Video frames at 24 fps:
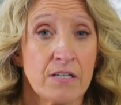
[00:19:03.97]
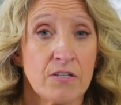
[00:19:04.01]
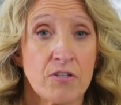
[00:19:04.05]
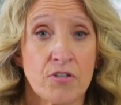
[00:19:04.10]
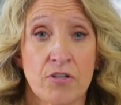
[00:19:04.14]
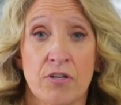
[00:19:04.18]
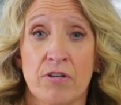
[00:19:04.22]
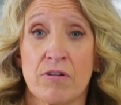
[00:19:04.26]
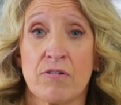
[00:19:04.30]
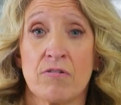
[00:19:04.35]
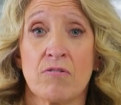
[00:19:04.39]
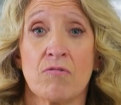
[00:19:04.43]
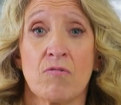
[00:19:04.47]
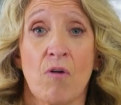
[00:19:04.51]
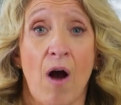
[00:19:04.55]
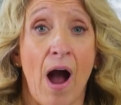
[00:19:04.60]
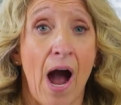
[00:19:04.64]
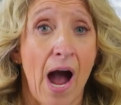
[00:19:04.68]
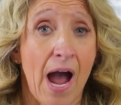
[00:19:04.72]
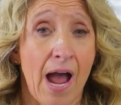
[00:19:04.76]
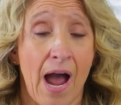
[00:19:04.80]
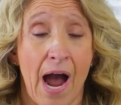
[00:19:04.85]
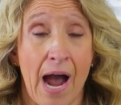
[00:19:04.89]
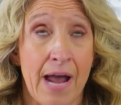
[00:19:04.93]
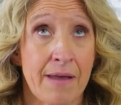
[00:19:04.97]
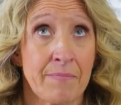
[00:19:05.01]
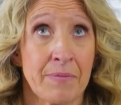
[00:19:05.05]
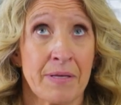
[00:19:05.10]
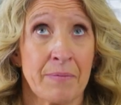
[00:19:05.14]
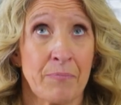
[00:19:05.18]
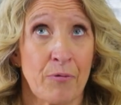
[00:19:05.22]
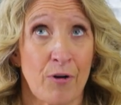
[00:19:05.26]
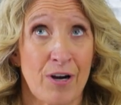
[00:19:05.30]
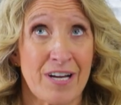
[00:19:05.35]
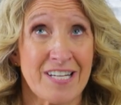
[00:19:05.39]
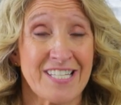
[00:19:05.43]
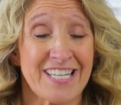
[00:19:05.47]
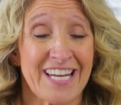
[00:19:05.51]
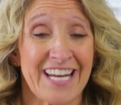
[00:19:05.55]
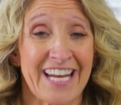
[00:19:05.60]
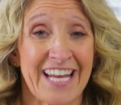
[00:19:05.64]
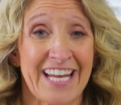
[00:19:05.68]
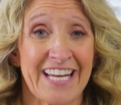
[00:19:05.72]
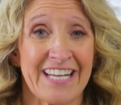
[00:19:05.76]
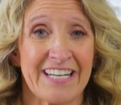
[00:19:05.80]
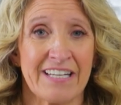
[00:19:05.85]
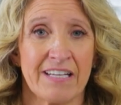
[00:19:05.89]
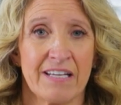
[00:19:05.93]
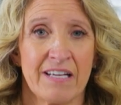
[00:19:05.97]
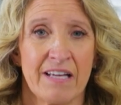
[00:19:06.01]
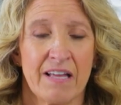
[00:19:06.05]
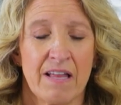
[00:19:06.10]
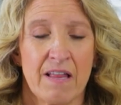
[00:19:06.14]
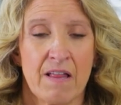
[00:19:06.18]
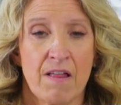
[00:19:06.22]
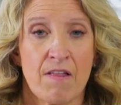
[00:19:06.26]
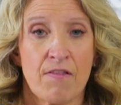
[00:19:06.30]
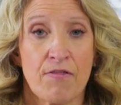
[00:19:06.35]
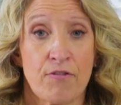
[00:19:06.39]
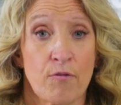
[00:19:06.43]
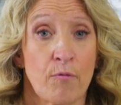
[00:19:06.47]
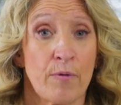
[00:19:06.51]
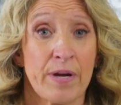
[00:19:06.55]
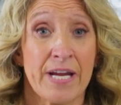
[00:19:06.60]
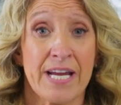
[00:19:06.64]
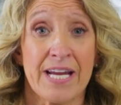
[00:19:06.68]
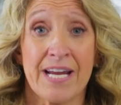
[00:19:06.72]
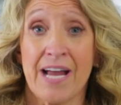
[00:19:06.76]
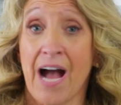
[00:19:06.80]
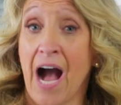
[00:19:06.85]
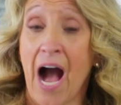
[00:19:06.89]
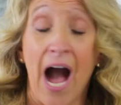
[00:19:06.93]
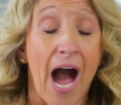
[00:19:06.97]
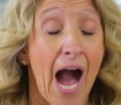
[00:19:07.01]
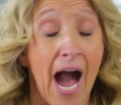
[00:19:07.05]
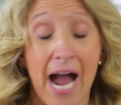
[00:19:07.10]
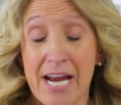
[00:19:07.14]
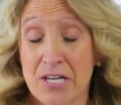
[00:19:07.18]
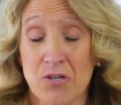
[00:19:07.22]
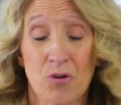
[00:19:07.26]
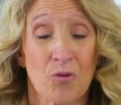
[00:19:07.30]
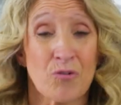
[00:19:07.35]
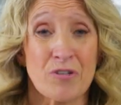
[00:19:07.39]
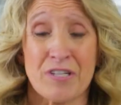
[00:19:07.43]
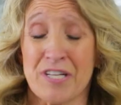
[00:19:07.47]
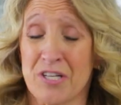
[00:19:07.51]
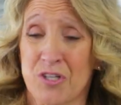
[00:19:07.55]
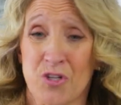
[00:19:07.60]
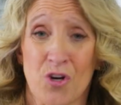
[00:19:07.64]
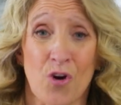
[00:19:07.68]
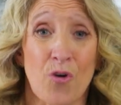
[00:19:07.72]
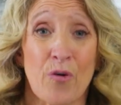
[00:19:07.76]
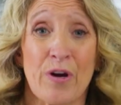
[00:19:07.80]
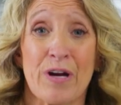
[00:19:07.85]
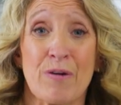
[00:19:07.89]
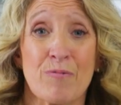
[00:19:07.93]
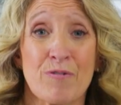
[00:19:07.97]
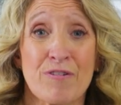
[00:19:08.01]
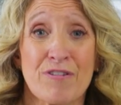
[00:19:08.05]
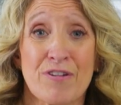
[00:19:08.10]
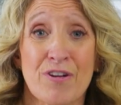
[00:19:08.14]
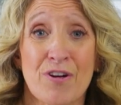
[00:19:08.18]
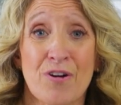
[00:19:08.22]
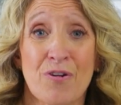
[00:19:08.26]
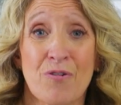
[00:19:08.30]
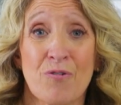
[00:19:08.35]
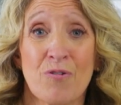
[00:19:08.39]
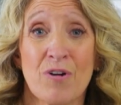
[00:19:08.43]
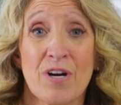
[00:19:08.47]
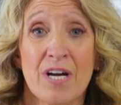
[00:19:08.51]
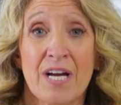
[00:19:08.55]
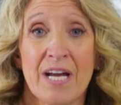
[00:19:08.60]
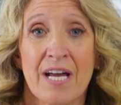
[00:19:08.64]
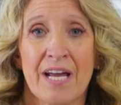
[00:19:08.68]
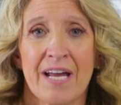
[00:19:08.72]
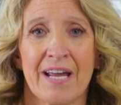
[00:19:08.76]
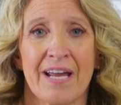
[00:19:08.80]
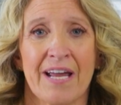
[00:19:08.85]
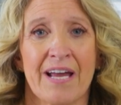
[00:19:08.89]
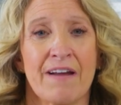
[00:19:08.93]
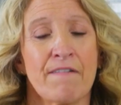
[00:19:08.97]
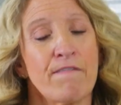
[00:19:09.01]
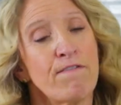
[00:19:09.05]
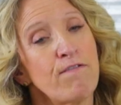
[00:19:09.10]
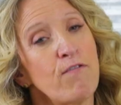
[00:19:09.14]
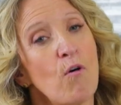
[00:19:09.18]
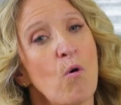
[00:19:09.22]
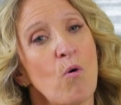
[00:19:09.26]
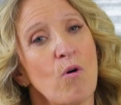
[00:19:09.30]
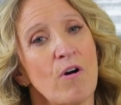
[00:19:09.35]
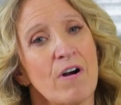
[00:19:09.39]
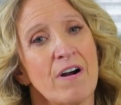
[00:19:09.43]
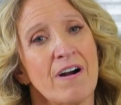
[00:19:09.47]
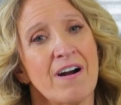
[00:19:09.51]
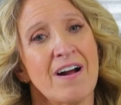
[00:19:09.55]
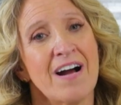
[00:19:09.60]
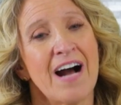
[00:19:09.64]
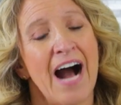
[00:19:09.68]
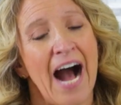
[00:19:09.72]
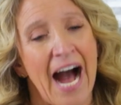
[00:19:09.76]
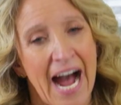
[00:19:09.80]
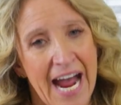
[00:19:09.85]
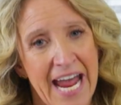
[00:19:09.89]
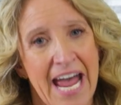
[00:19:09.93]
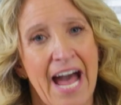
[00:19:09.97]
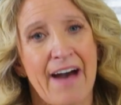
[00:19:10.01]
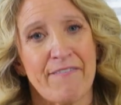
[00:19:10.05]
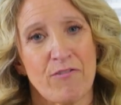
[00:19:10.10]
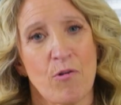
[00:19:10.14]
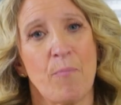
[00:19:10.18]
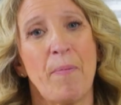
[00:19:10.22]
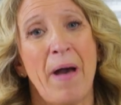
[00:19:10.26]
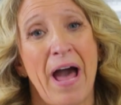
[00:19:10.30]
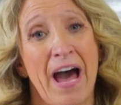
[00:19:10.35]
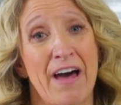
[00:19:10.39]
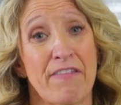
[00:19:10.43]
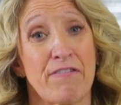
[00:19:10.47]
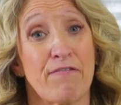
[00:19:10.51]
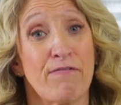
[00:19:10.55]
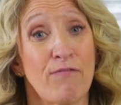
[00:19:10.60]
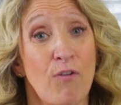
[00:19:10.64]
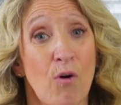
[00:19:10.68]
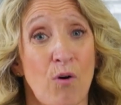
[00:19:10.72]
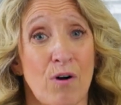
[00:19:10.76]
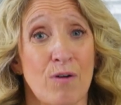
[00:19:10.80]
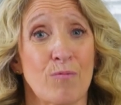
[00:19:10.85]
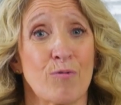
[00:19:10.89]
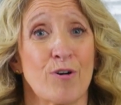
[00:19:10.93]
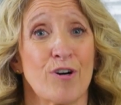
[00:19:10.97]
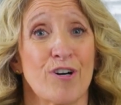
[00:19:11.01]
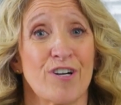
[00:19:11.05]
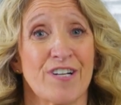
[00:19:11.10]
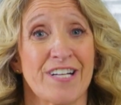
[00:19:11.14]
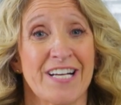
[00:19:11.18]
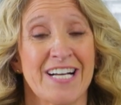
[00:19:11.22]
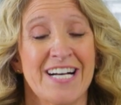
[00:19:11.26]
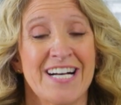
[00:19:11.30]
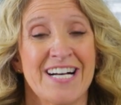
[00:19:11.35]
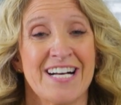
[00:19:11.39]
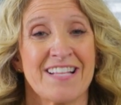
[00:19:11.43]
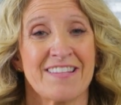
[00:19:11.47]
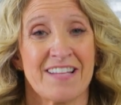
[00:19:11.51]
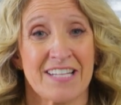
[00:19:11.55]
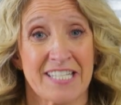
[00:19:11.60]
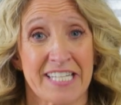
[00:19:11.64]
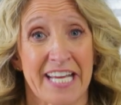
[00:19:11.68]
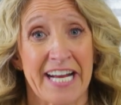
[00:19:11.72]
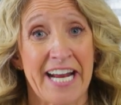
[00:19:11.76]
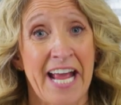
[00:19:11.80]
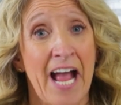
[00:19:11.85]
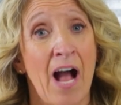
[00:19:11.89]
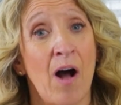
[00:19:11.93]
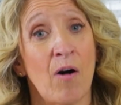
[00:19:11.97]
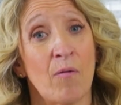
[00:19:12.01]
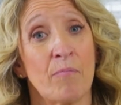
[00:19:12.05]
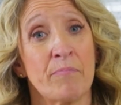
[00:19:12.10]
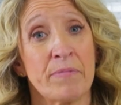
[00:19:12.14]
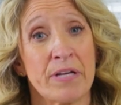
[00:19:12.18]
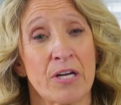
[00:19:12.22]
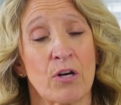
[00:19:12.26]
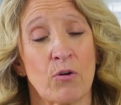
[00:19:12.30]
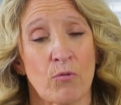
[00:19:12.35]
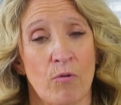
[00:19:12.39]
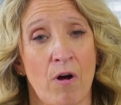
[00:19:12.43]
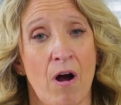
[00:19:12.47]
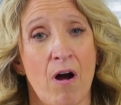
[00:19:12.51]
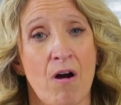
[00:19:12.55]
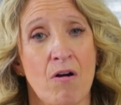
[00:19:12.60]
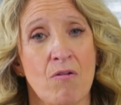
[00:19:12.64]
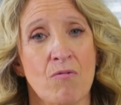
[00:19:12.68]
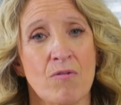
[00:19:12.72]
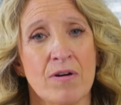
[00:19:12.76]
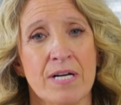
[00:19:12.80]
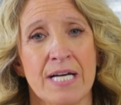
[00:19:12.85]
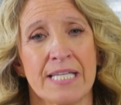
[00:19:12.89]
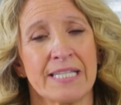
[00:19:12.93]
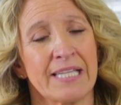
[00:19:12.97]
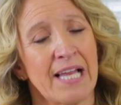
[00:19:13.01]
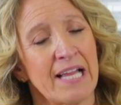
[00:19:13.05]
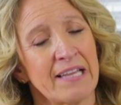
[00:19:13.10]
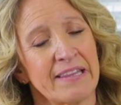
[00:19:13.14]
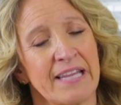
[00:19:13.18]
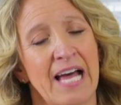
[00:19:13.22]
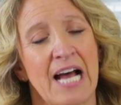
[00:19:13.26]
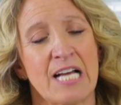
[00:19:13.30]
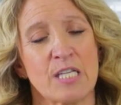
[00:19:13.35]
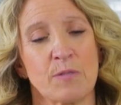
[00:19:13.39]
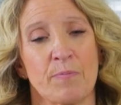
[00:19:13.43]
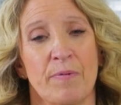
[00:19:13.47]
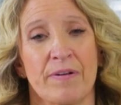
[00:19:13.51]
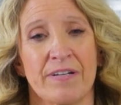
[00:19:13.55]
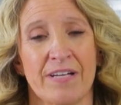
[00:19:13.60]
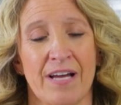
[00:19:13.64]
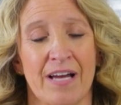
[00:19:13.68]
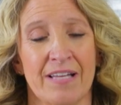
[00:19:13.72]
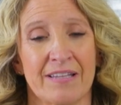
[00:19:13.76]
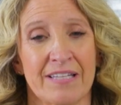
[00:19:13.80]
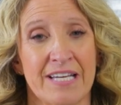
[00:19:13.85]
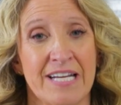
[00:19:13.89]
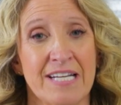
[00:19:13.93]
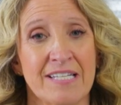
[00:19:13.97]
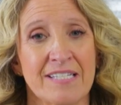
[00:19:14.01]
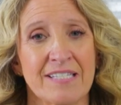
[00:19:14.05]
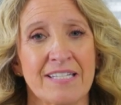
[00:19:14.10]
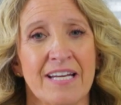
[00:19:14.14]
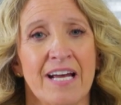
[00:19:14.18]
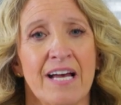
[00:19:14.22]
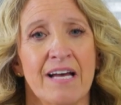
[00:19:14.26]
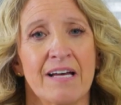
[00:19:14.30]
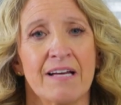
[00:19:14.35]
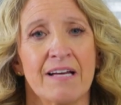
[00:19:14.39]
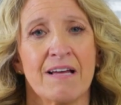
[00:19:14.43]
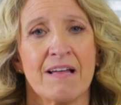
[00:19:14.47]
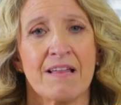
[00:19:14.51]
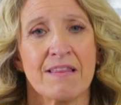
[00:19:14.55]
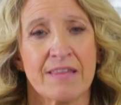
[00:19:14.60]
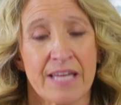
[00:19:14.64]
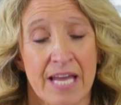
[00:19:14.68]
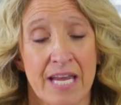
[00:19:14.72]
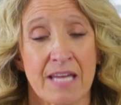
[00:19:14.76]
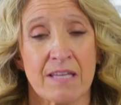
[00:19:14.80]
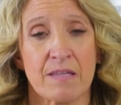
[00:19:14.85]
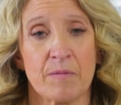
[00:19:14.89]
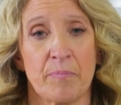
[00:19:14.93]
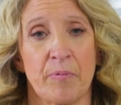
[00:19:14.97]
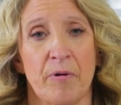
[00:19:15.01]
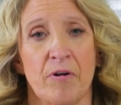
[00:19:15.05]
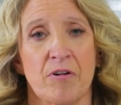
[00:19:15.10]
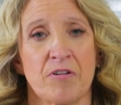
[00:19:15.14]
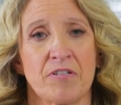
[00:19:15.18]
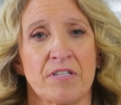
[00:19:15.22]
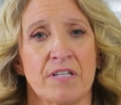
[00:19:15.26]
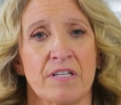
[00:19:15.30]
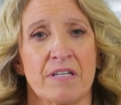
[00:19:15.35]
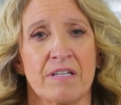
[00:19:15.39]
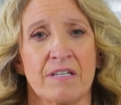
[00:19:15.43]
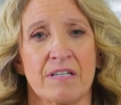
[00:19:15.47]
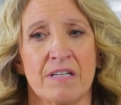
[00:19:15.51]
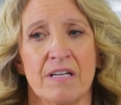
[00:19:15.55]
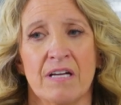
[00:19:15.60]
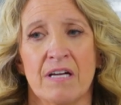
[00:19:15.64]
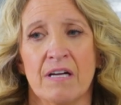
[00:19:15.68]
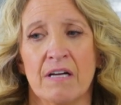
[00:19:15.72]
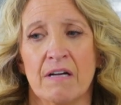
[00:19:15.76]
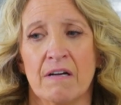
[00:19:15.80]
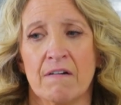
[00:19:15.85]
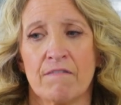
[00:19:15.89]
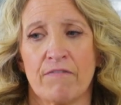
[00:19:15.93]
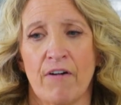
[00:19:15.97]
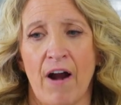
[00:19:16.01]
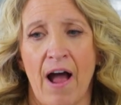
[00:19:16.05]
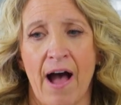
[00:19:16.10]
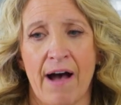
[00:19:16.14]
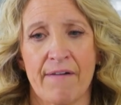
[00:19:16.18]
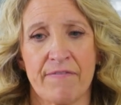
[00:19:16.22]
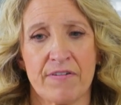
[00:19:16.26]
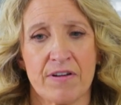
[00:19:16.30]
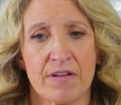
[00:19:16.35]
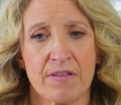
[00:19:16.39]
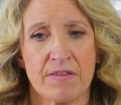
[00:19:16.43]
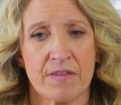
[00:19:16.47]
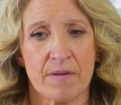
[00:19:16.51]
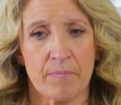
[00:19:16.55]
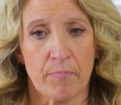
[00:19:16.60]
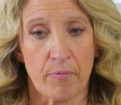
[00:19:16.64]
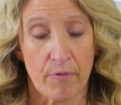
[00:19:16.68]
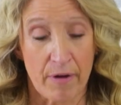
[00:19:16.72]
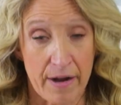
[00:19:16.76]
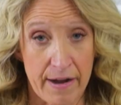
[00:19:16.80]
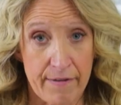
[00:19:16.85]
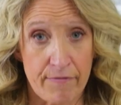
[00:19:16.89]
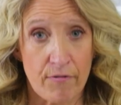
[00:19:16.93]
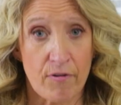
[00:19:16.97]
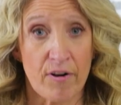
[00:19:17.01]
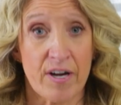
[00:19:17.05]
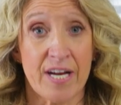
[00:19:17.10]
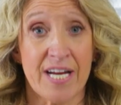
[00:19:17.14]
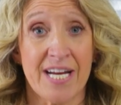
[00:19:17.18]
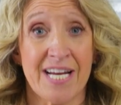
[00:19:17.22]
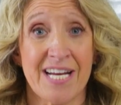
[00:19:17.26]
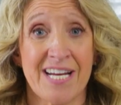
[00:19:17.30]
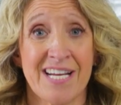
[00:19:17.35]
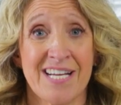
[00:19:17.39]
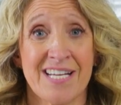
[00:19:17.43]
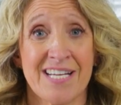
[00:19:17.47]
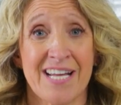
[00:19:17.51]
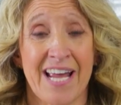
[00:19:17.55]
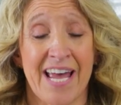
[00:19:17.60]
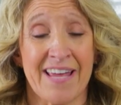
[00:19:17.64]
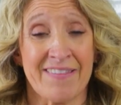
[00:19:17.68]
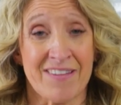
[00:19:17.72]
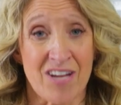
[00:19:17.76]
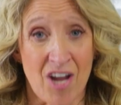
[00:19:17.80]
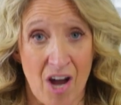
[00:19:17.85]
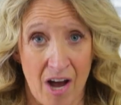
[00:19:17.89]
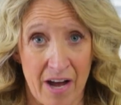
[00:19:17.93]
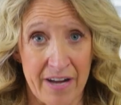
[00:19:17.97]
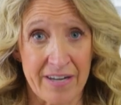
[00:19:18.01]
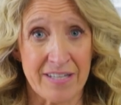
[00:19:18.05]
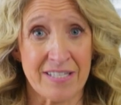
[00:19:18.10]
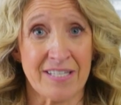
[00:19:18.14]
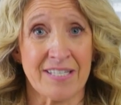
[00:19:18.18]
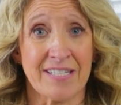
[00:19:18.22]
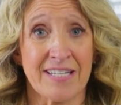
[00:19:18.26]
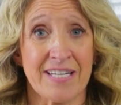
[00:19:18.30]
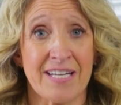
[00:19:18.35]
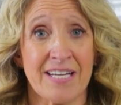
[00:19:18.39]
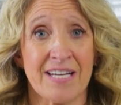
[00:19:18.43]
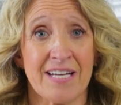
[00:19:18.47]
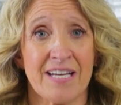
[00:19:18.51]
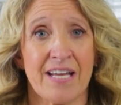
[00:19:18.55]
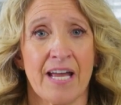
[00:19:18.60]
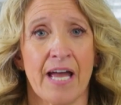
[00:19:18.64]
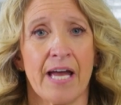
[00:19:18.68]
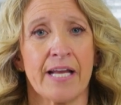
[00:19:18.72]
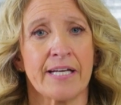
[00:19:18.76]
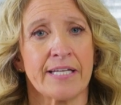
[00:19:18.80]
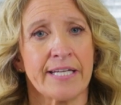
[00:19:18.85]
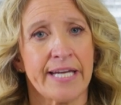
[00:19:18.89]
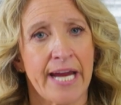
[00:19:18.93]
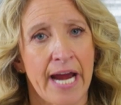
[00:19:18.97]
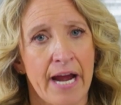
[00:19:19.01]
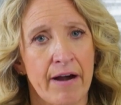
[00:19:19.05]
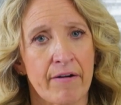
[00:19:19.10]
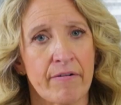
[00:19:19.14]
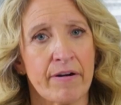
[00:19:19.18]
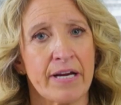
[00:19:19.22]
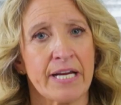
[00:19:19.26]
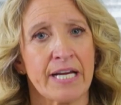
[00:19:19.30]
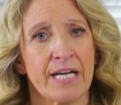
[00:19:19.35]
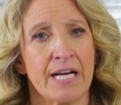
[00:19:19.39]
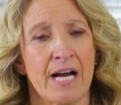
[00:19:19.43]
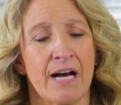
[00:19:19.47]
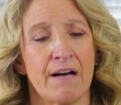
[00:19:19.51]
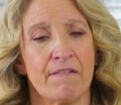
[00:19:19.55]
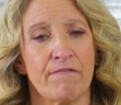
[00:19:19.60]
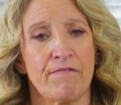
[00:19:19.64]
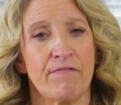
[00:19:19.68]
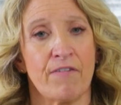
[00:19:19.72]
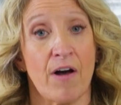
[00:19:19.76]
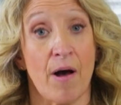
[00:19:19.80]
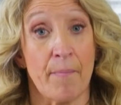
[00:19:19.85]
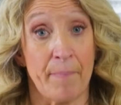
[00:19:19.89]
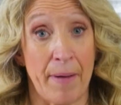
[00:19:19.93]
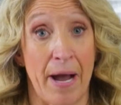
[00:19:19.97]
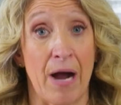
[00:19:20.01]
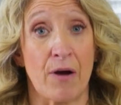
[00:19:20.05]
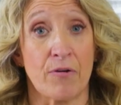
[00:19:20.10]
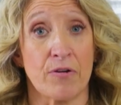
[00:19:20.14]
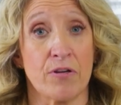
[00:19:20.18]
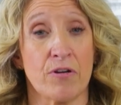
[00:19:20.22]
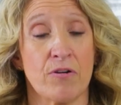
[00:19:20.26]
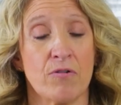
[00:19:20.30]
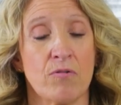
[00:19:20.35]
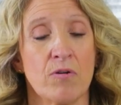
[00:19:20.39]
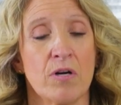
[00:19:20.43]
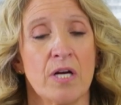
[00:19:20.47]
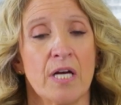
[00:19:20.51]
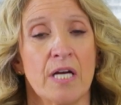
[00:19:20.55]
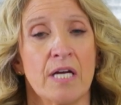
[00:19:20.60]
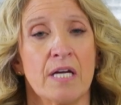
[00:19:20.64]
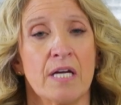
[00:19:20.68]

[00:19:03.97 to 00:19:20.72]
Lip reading: Two, I'm embracing it. Three, I don't disagree with you. And four, I have a path forward that's going to help me grow. And last but not least, thank the person for having the bravery and the honesty and caring enough about you